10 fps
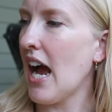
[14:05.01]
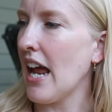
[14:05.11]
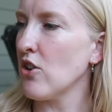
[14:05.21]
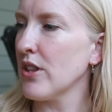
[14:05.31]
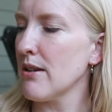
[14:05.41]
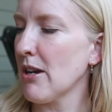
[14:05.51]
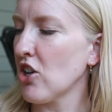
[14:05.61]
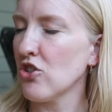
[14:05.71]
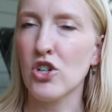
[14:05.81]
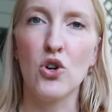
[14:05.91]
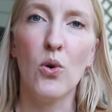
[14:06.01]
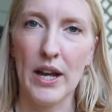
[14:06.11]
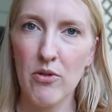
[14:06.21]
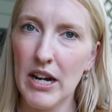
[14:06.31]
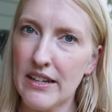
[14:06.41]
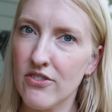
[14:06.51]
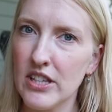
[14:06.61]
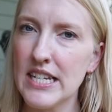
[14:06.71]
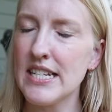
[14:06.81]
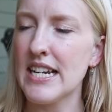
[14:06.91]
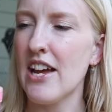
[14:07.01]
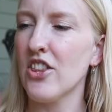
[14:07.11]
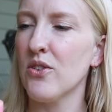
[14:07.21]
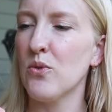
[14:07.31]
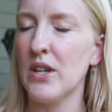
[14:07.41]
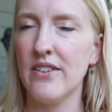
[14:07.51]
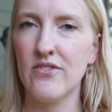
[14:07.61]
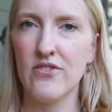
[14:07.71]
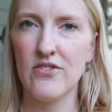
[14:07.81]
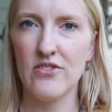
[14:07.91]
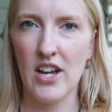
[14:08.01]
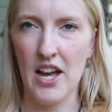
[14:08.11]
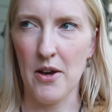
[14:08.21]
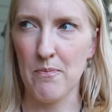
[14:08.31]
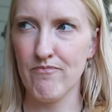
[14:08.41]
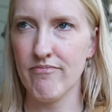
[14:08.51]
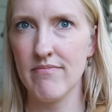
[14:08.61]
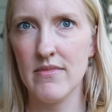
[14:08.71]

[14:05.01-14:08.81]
I don't think my girls are quite ready for these now that we've um,